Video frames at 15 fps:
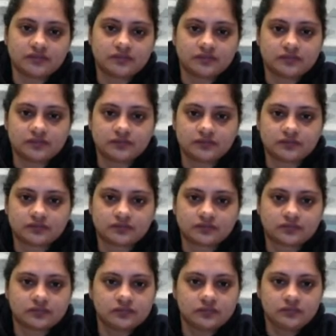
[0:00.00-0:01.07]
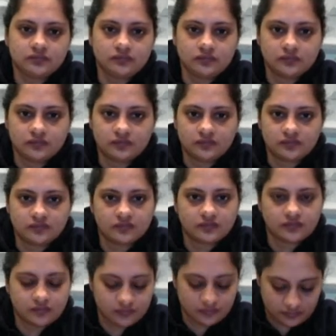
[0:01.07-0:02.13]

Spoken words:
(silence)